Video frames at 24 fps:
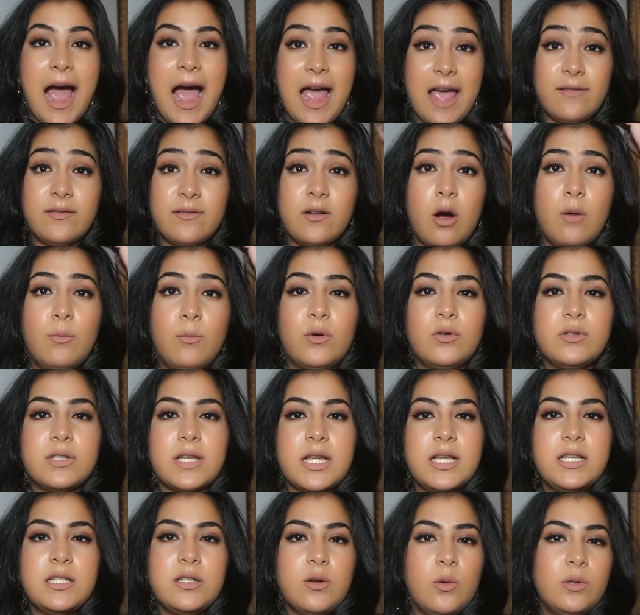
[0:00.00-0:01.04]
I have combo
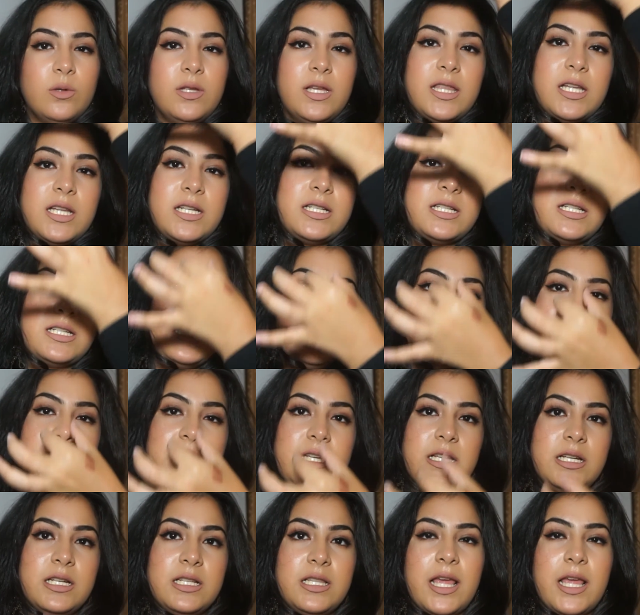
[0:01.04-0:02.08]
skin, so only the
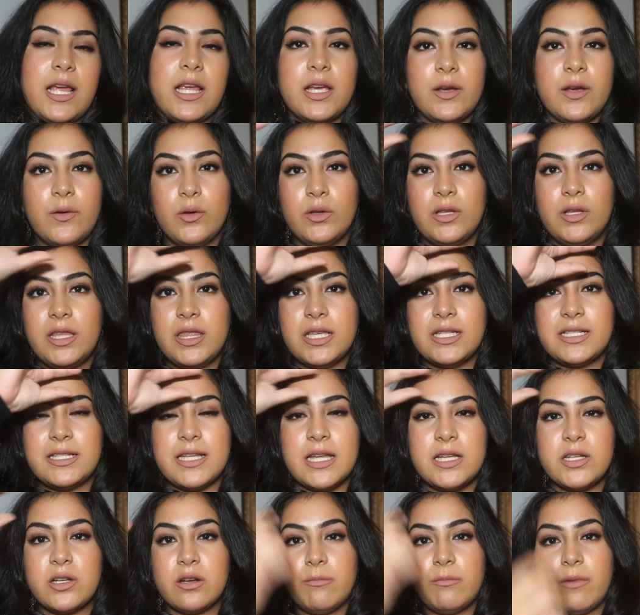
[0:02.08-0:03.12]
T, like only the
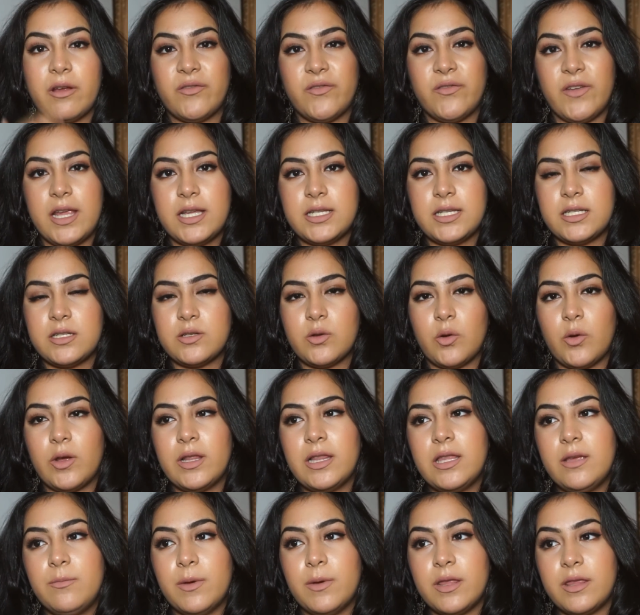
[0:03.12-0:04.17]
center of my face is
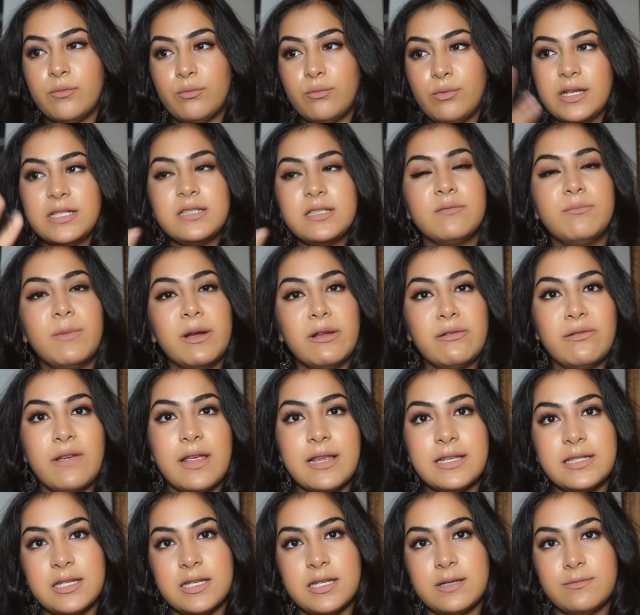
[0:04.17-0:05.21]
oily, but the rest of my
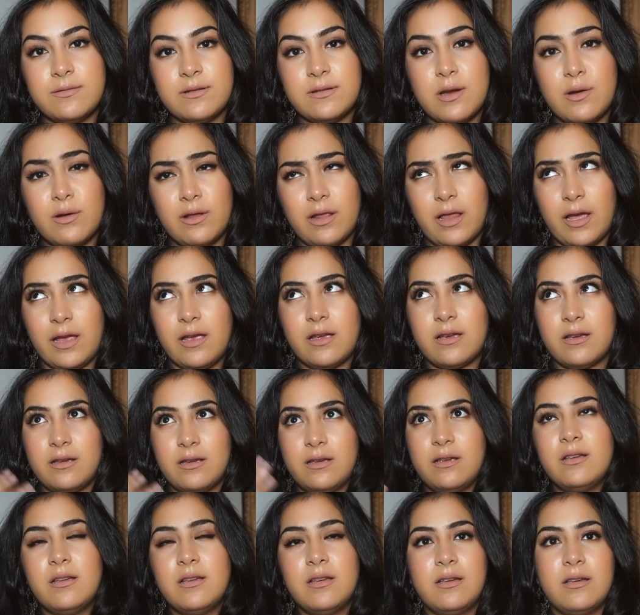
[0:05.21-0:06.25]
face is like
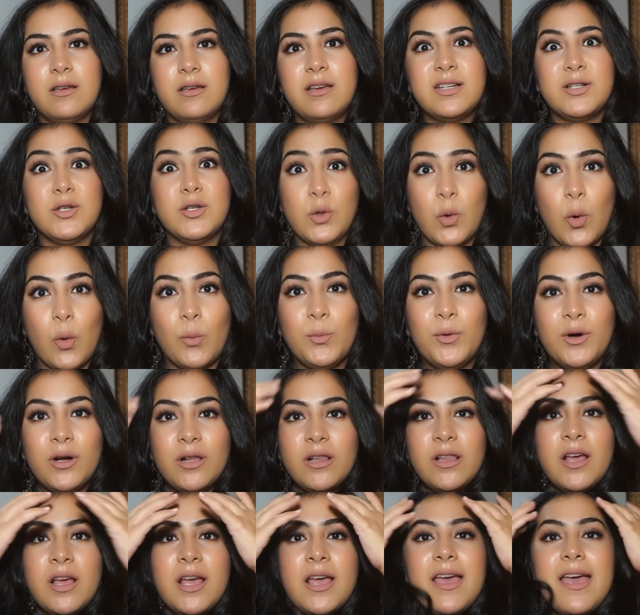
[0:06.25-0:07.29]

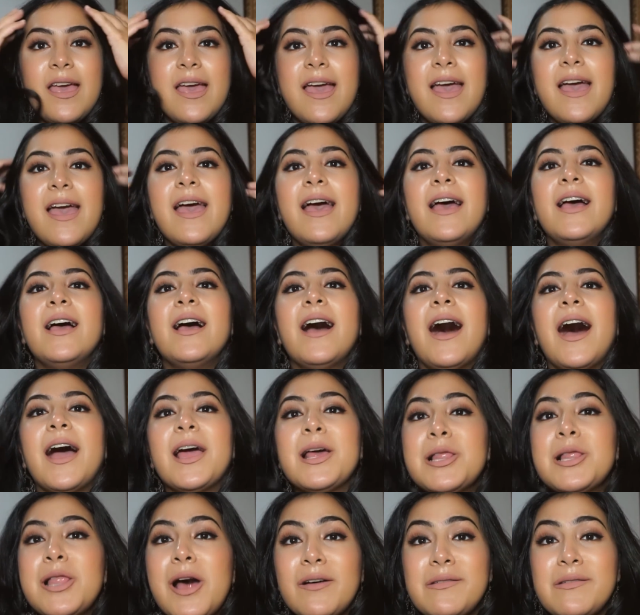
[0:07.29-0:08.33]
normal.
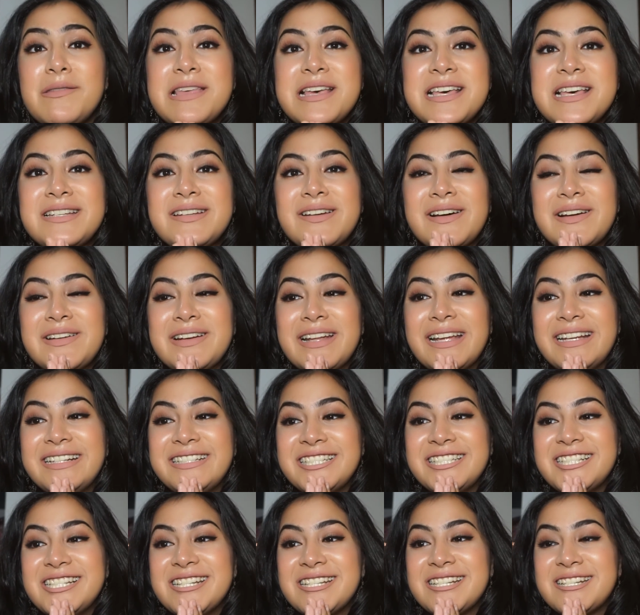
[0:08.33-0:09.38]
I love this
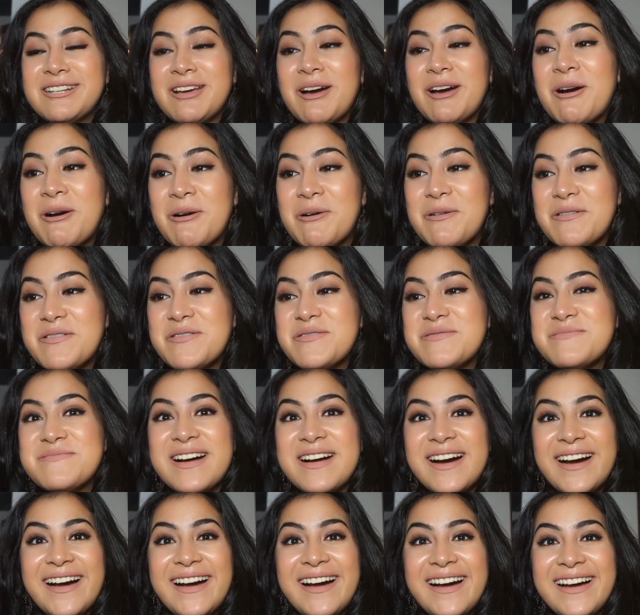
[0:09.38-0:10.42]
foundation so
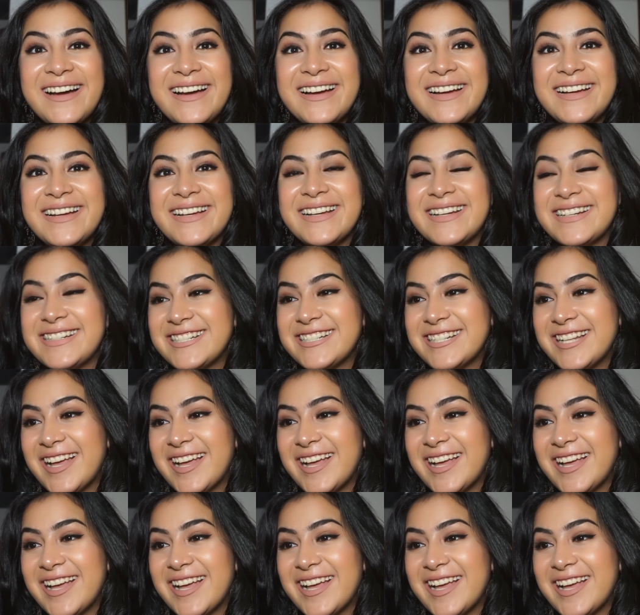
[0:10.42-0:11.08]
much.